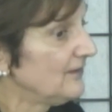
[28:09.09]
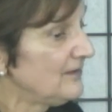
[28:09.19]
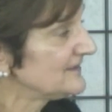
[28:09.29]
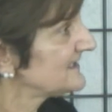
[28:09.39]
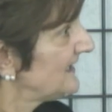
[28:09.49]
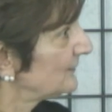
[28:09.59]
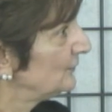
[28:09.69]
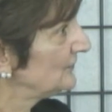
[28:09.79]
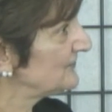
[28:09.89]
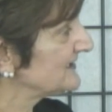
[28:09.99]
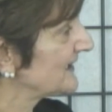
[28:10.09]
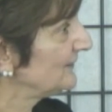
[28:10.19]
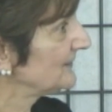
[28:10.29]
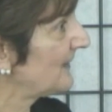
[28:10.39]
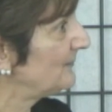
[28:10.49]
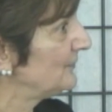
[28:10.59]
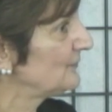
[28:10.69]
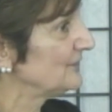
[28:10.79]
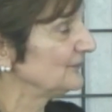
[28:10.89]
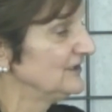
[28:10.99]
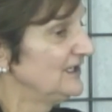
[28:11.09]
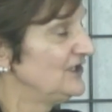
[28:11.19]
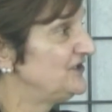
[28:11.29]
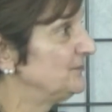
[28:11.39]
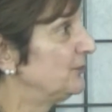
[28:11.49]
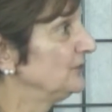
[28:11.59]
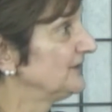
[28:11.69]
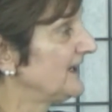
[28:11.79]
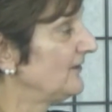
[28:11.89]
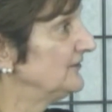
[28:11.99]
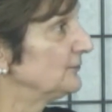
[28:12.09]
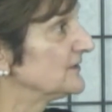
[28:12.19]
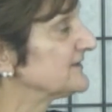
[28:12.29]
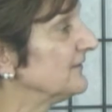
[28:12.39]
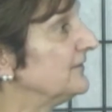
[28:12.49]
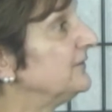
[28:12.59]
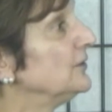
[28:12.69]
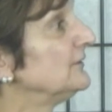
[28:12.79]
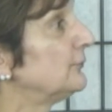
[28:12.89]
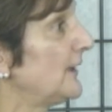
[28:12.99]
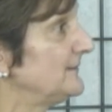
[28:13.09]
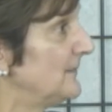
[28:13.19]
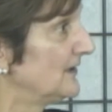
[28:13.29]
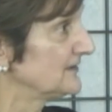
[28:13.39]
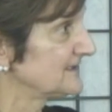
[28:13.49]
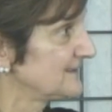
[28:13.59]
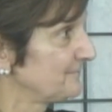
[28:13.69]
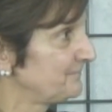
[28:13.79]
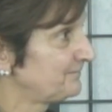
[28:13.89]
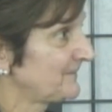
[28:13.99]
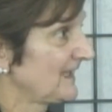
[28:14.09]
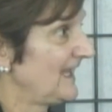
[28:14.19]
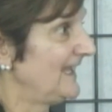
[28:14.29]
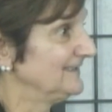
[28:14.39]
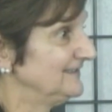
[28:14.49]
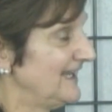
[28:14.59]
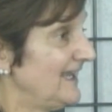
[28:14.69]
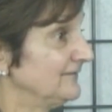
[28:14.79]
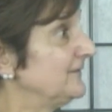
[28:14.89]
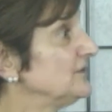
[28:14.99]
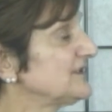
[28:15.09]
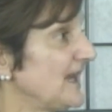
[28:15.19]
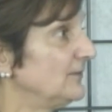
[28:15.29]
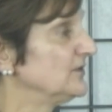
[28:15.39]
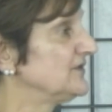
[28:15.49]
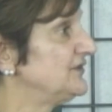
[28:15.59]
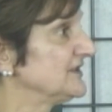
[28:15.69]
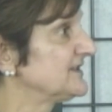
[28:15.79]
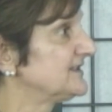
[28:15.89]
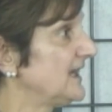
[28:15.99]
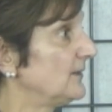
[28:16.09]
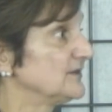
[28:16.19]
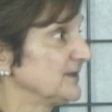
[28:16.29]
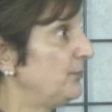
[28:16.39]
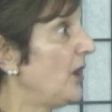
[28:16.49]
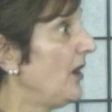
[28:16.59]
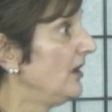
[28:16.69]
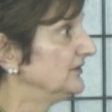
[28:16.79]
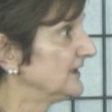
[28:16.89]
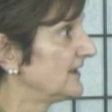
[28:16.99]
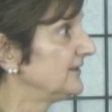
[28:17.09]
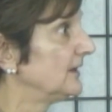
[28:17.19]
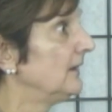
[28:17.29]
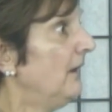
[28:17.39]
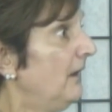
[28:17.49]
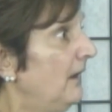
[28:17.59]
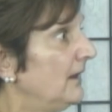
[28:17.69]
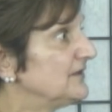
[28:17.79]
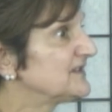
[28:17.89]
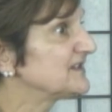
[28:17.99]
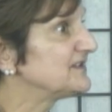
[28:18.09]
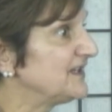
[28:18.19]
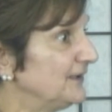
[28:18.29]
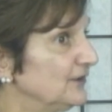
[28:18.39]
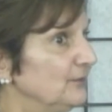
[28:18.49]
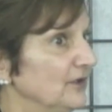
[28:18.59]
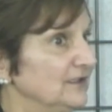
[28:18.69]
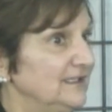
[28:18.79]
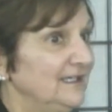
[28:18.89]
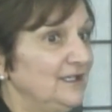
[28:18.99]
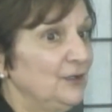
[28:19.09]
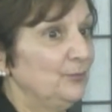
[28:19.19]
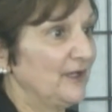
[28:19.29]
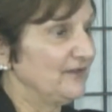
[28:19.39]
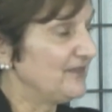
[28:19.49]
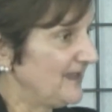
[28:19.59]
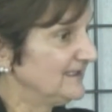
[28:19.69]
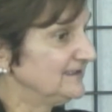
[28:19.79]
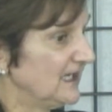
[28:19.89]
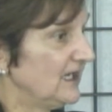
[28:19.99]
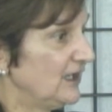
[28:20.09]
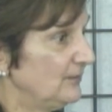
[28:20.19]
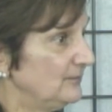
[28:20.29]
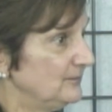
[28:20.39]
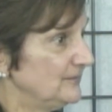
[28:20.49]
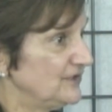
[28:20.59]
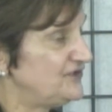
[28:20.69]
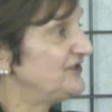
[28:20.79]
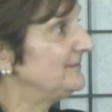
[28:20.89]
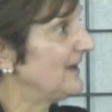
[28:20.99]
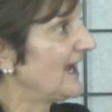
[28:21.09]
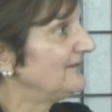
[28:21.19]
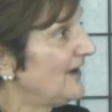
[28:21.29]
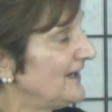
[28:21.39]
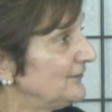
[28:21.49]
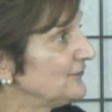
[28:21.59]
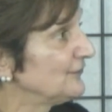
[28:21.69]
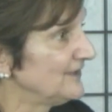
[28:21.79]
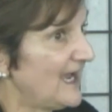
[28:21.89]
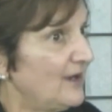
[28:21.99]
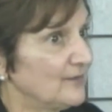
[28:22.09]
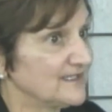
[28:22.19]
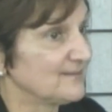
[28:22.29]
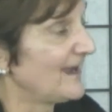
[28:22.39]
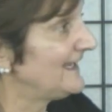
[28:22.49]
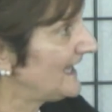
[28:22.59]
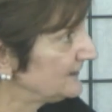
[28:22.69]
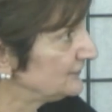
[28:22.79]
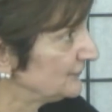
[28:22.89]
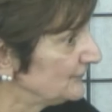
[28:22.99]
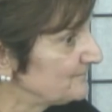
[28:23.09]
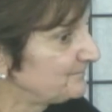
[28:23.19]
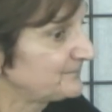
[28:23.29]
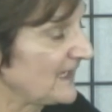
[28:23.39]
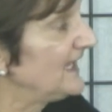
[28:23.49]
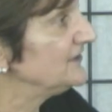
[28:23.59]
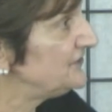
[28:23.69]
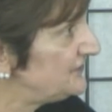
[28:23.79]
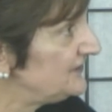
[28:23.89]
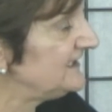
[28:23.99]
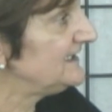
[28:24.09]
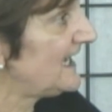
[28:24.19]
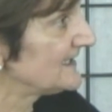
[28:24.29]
isn't that cool? She's carrying my book with her. She pulled it out, and it was full of red marks. And at first, I was appalled, and I thought, this is terrible. But then I've hired her now as my editor, and she has